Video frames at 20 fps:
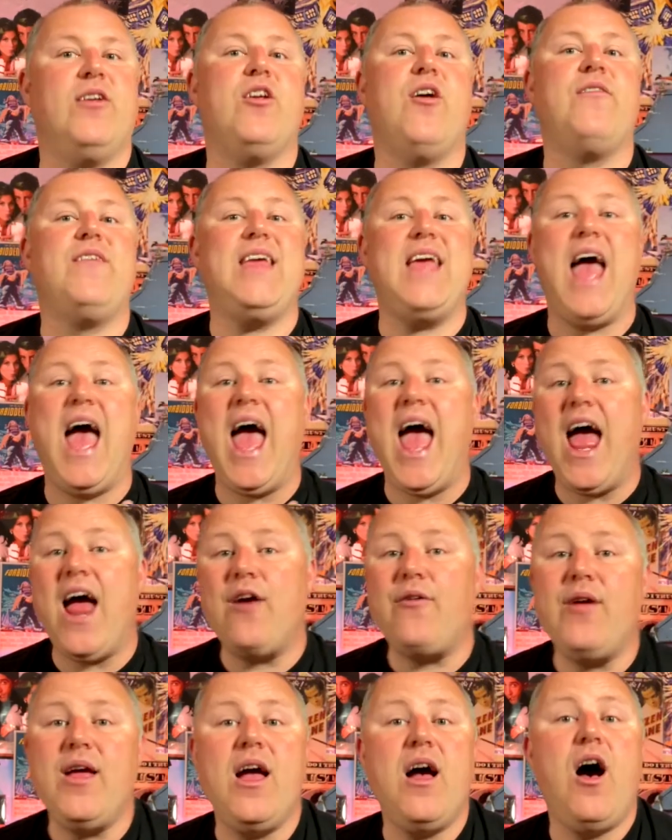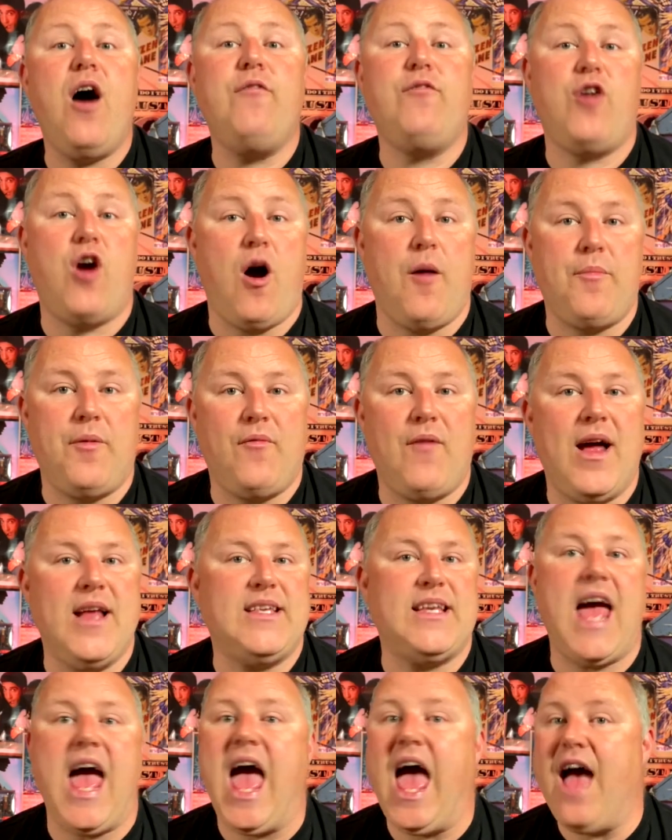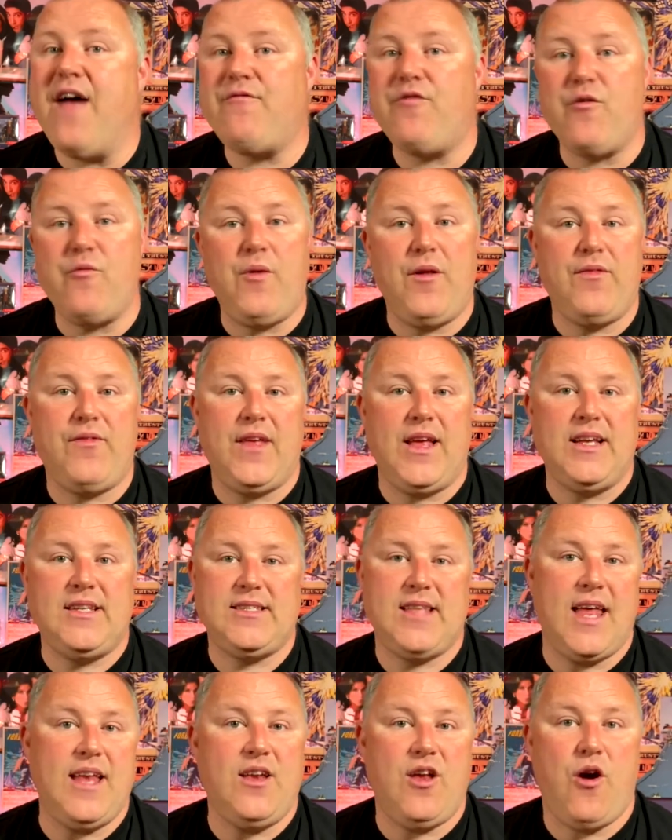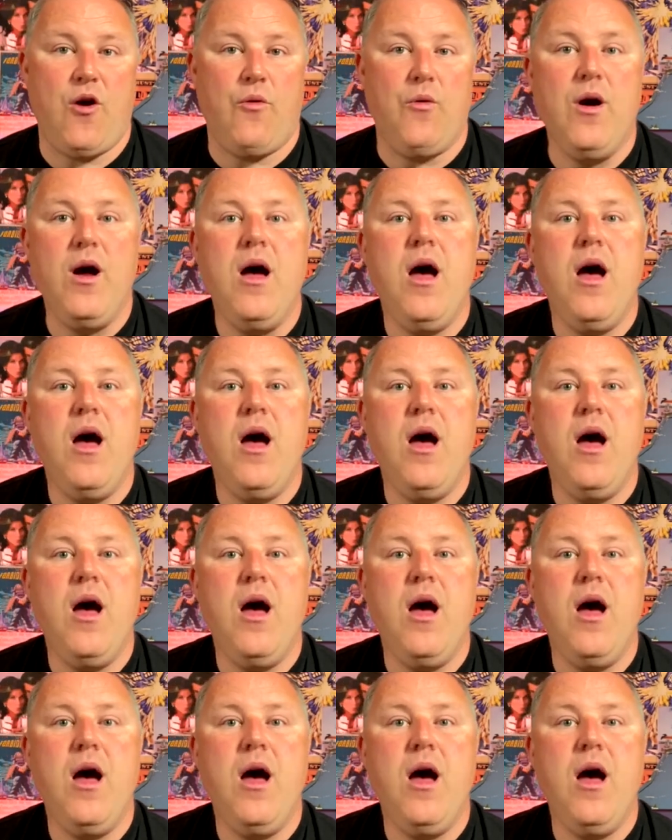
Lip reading: Now, the area of copyright, everyone thinks they know,